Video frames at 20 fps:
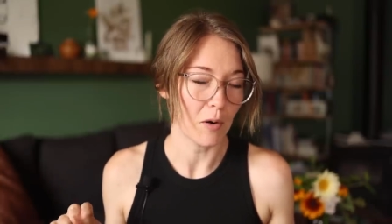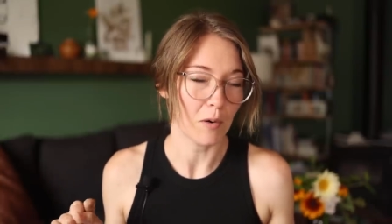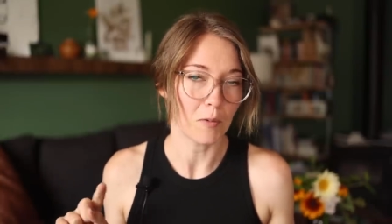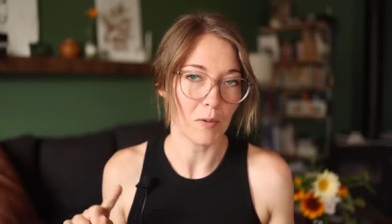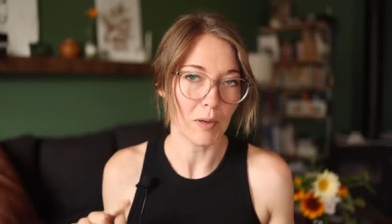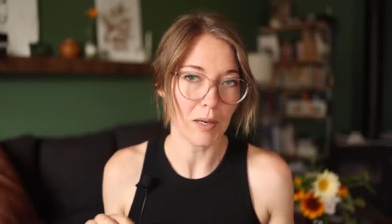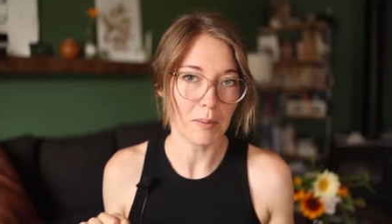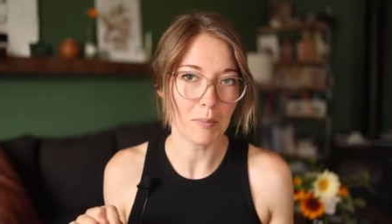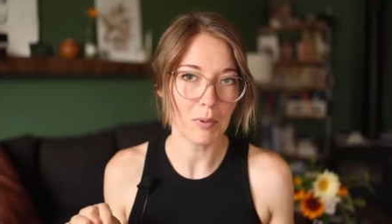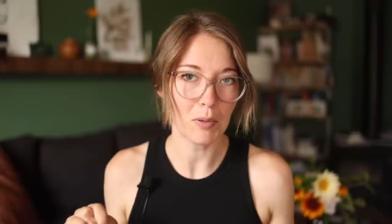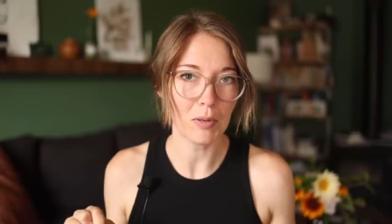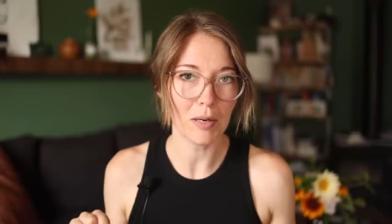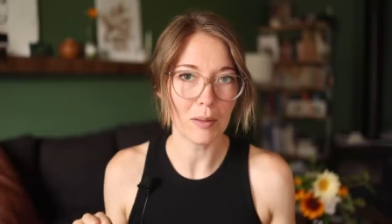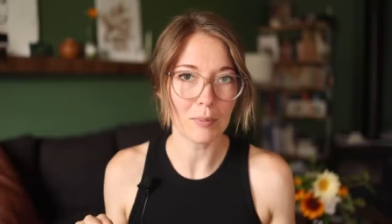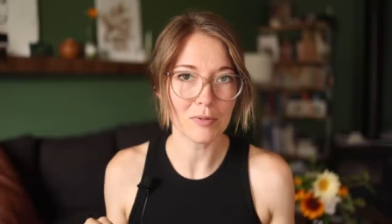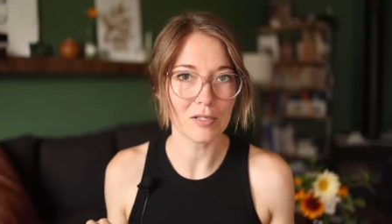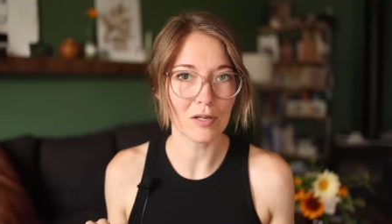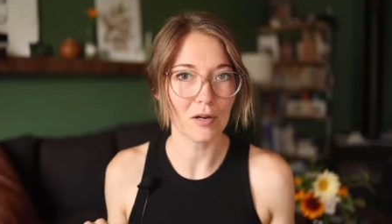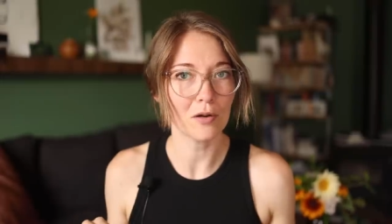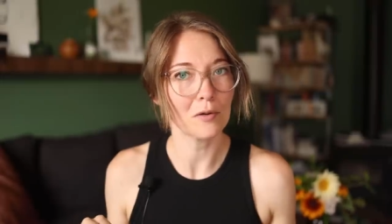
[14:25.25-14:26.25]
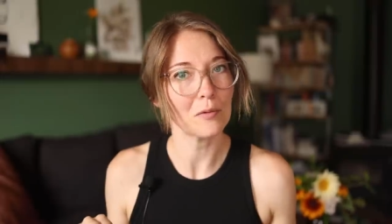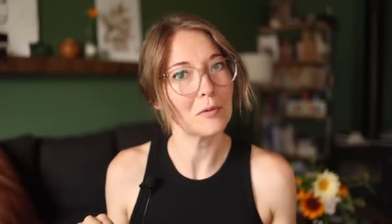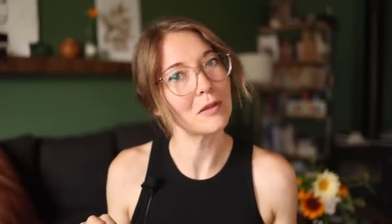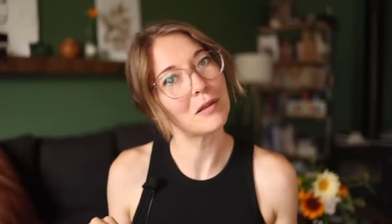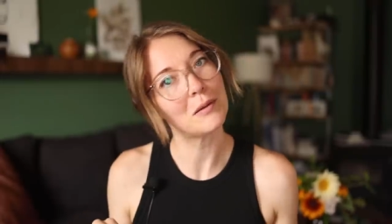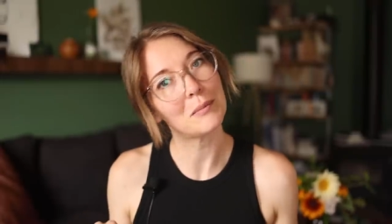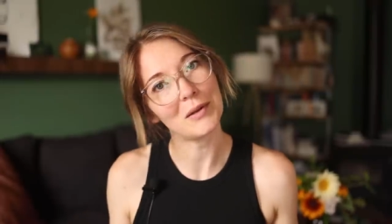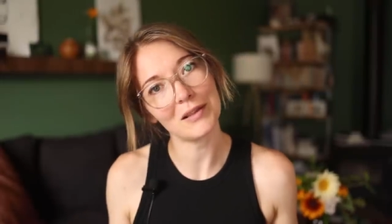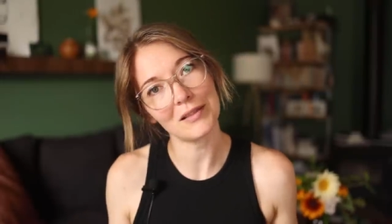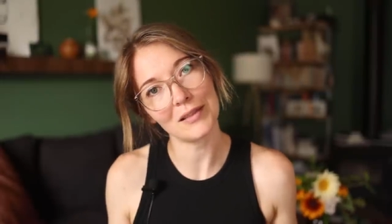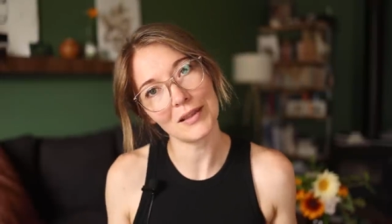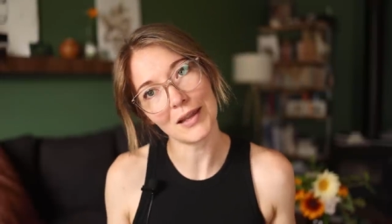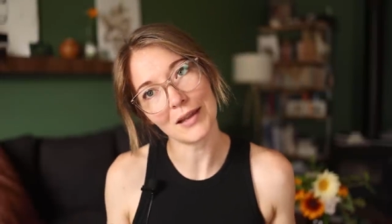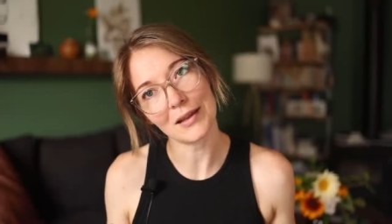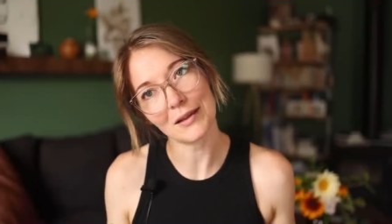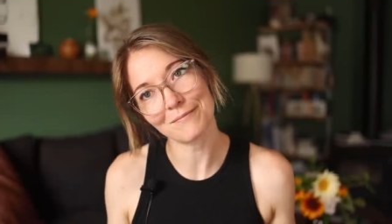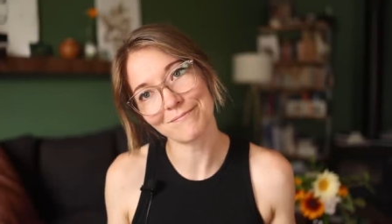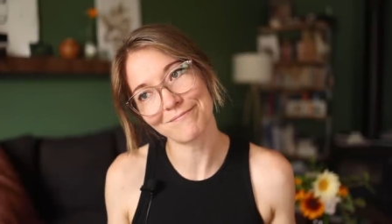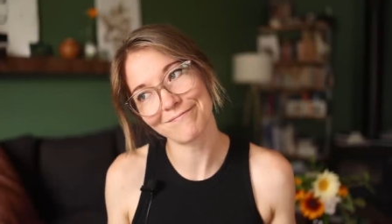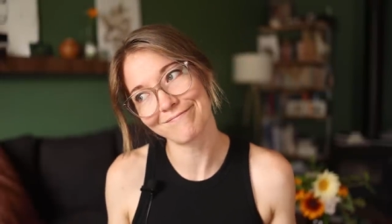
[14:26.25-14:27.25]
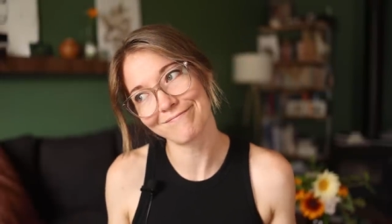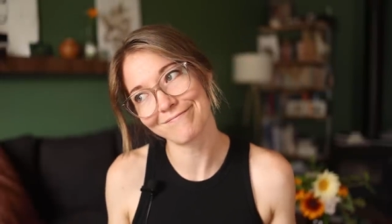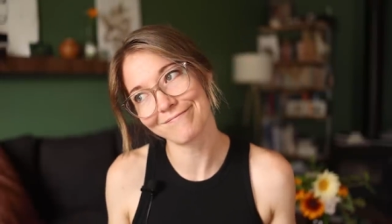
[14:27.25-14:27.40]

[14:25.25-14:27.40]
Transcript: Rainbow neps aren't really my thing.